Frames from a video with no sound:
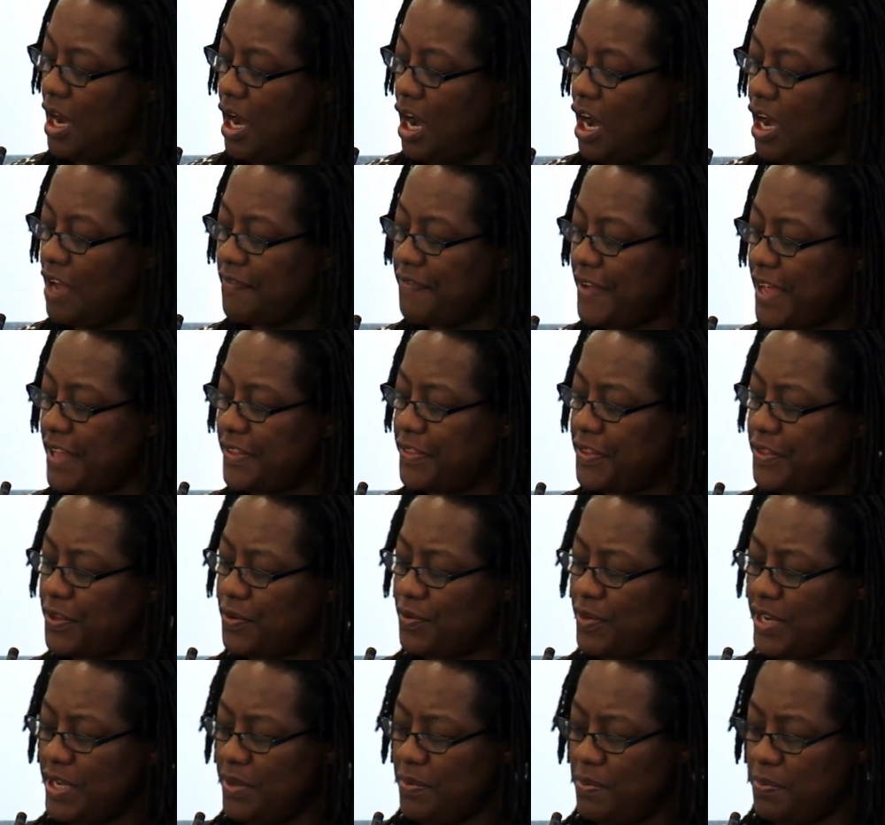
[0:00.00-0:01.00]
I've had
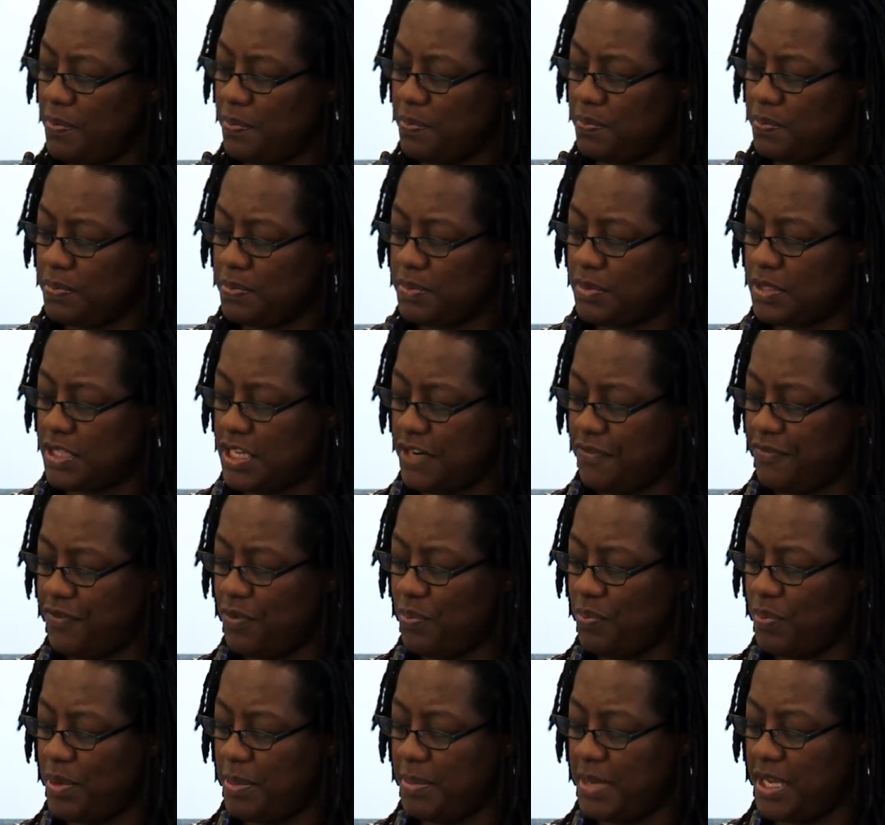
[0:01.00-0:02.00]
3
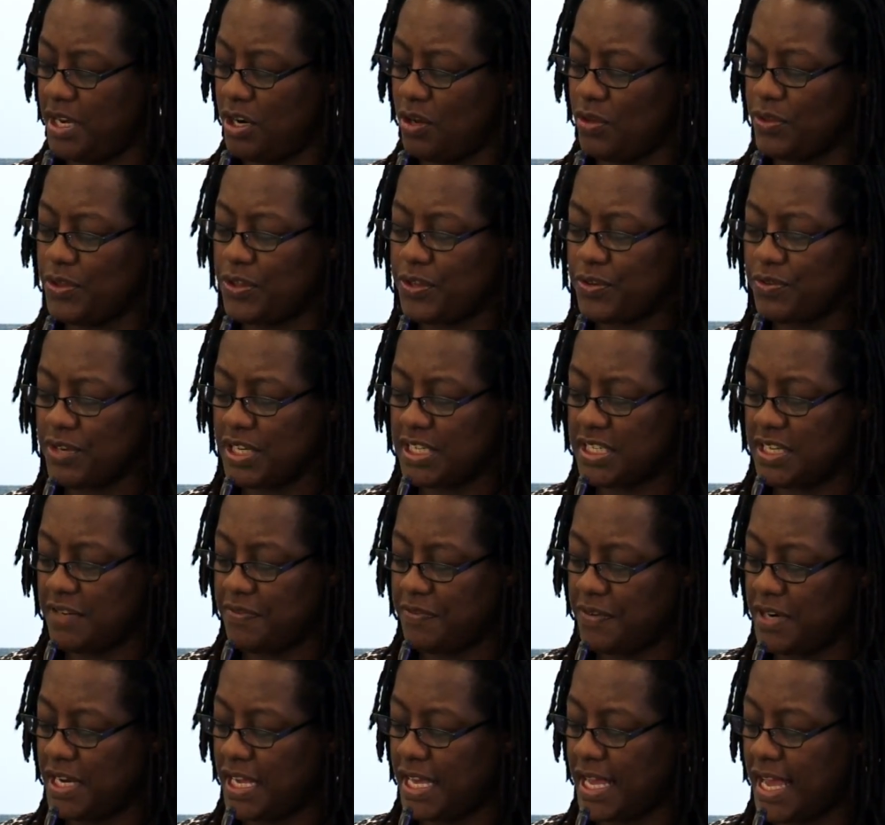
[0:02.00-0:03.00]
different women on 3
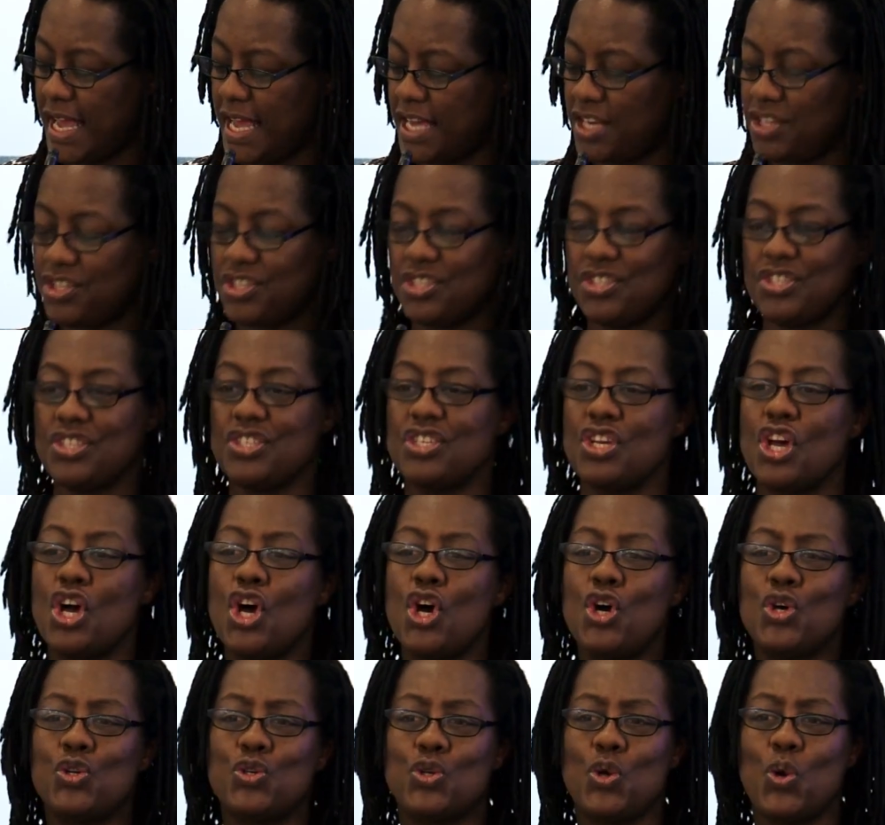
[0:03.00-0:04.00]
different occasions
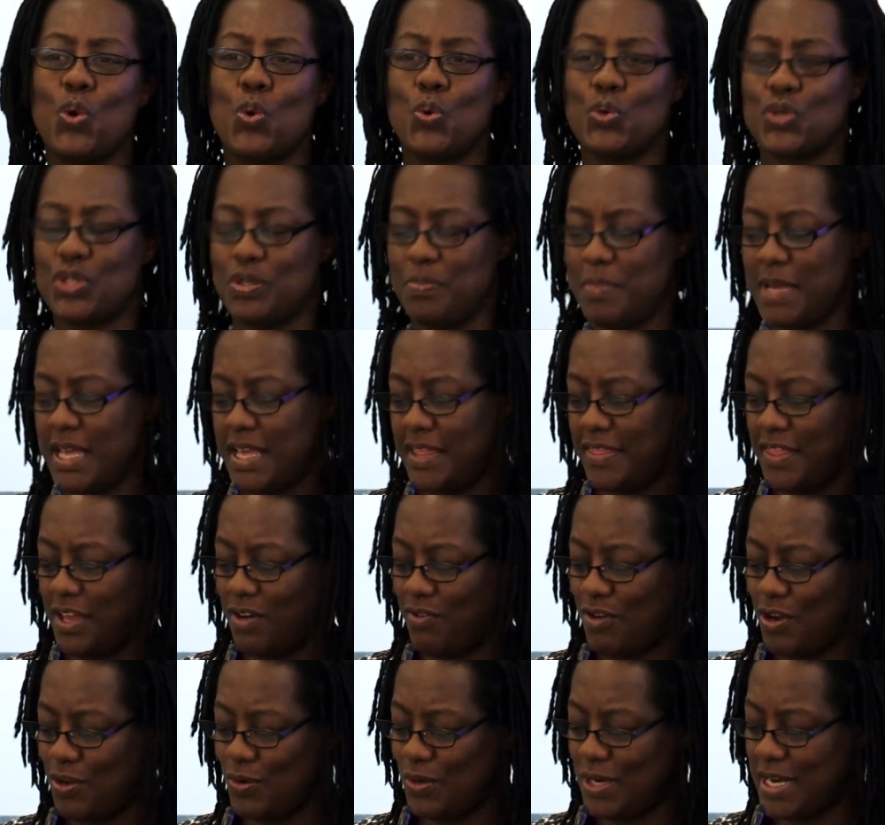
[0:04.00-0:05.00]
talk to me in
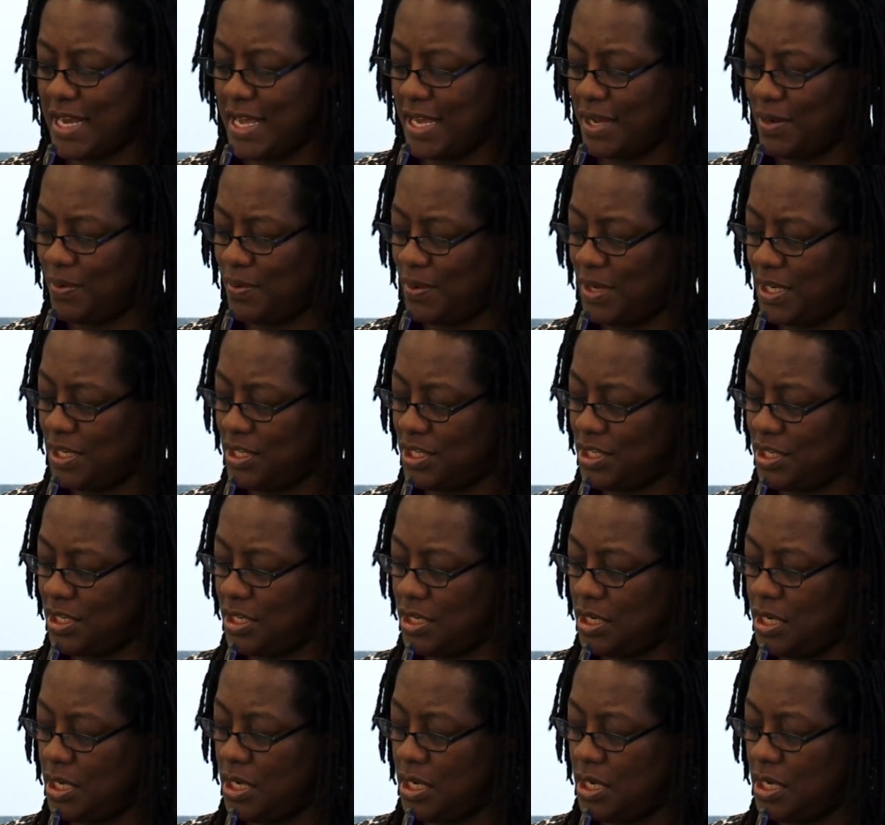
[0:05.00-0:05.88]
their own language.